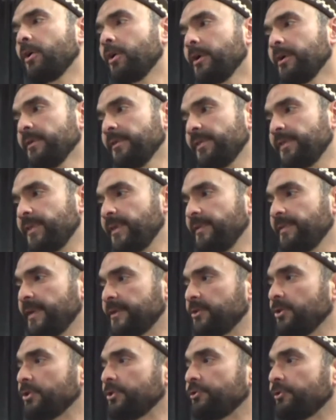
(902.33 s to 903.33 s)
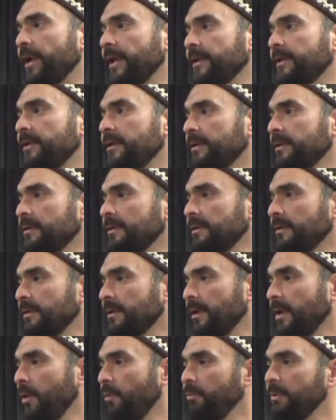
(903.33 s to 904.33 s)
earth that you tread
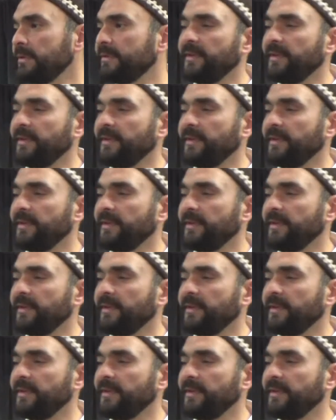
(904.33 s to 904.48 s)
will